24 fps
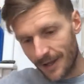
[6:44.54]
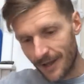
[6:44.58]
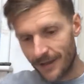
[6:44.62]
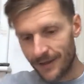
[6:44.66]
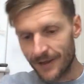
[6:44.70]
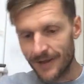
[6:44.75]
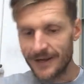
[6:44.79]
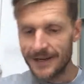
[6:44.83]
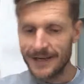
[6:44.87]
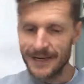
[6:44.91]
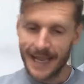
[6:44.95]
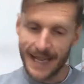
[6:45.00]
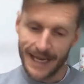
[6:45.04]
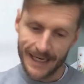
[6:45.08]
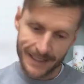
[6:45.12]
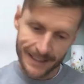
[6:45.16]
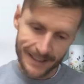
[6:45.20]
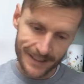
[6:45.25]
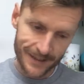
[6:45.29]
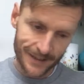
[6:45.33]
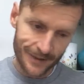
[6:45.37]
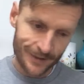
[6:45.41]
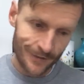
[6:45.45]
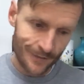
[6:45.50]
The
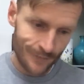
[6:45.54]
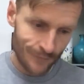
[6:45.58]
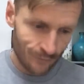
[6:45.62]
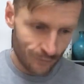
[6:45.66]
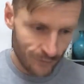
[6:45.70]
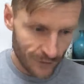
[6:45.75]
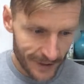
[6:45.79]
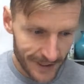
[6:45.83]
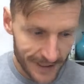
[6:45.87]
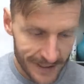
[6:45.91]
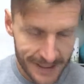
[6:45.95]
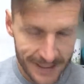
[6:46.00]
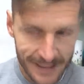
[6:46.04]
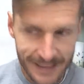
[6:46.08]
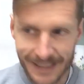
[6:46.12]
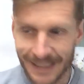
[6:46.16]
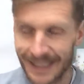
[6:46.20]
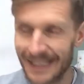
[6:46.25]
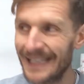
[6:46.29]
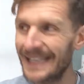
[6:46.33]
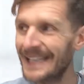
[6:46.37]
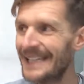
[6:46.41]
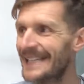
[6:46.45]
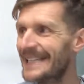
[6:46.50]
next
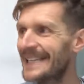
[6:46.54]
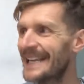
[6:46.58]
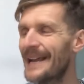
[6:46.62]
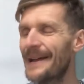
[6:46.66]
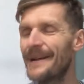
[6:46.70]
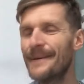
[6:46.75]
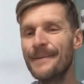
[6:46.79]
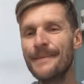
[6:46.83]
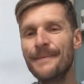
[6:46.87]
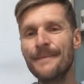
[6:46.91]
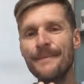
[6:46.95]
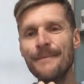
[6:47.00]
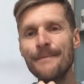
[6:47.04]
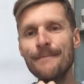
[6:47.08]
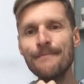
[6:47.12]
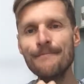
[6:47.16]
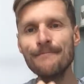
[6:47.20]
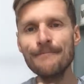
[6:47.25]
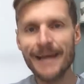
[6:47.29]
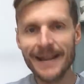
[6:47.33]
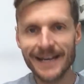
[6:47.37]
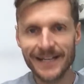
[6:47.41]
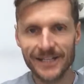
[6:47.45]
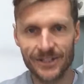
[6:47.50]
reason is
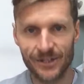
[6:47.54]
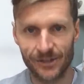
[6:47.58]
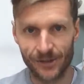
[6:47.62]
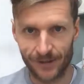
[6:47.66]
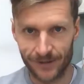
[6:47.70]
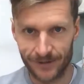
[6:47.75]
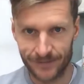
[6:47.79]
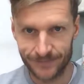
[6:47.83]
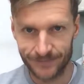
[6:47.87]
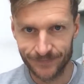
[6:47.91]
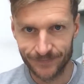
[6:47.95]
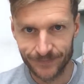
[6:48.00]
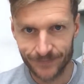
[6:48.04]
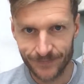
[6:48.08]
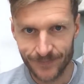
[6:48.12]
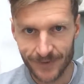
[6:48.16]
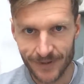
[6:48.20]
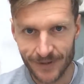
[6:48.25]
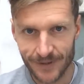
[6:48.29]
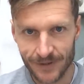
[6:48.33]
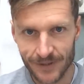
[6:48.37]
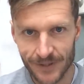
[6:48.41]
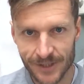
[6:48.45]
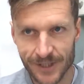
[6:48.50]
mental.
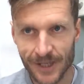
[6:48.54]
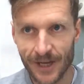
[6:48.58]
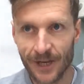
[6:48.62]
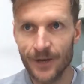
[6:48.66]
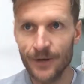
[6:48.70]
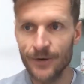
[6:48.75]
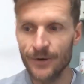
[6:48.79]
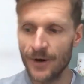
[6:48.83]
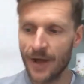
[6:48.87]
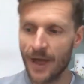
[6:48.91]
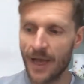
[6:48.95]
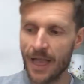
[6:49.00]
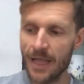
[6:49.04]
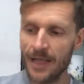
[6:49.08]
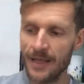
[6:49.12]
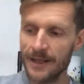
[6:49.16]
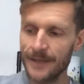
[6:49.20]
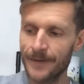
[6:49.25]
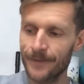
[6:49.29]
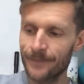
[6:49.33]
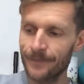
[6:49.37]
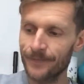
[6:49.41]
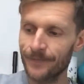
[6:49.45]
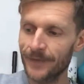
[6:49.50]
So
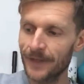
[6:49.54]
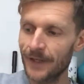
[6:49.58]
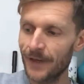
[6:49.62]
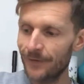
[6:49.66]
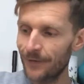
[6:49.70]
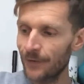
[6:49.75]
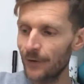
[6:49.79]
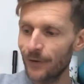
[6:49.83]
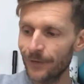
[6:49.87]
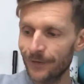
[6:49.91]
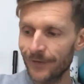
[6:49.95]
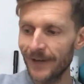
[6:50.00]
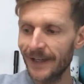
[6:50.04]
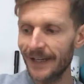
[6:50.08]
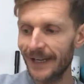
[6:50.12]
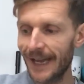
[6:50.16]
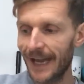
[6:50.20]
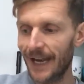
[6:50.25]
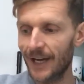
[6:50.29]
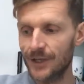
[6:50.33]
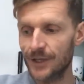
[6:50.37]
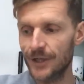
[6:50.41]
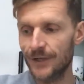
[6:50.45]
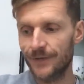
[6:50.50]
if you're feeling
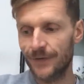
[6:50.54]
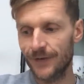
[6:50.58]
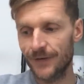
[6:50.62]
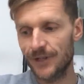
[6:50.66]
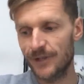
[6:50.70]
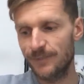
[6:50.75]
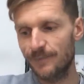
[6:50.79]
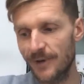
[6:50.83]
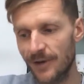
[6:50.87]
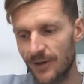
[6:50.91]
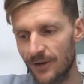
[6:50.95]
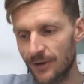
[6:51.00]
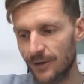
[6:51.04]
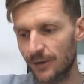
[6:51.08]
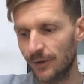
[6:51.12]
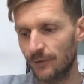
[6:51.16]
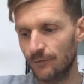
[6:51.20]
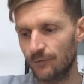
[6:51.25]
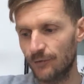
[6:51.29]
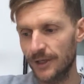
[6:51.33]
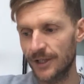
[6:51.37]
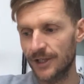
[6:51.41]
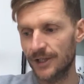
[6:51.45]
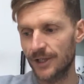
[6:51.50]
anxious for
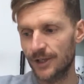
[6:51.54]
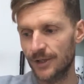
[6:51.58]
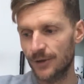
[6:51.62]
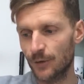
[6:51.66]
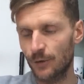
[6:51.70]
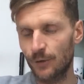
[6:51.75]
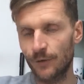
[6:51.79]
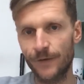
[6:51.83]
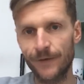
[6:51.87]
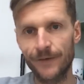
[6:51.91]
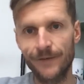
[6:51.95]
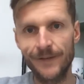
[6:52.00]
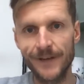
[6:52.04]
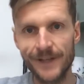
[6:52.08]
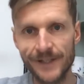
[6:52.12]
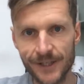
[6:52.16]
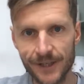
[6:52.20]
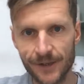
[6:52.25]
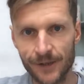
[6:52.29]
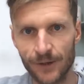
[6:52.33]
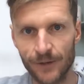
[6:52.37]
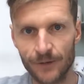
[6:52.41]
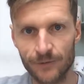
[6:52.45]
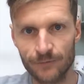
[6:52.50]
spiritual reasons or
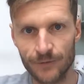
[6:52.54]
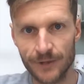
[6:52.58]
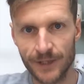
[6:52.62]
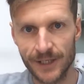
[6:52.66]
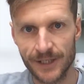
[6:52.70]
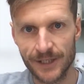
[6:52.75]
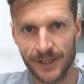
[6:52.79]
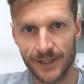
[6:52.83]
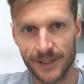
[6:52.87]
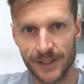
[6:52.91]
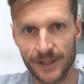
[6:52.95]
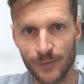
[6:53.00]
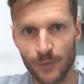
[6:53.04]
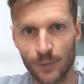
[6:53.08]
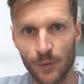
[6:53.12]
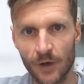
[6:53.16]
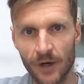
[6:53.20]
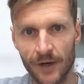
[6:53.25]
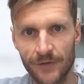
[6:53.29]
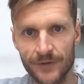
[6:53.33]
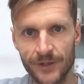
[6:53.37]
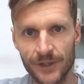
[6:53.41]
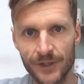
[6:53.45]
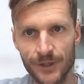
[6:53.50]
physical reasons,
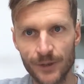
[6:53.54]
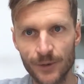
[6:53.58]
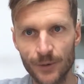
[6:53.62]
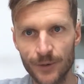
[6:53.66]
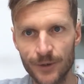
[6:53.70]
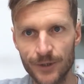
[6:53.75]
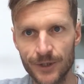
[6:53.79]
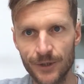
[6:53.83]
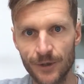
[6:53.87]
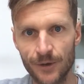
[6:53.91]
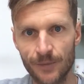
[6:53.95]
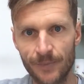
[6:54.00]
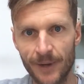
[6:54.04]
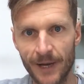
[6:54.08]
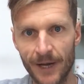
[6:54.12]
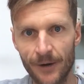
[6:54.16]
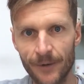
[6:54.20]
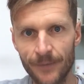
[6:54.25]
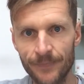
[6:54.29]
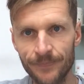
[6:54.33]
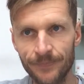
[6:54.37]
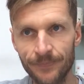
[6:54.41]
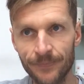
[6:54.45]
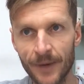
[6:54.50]
what I've just talked to you
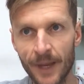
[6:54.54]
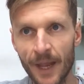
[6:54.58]
about,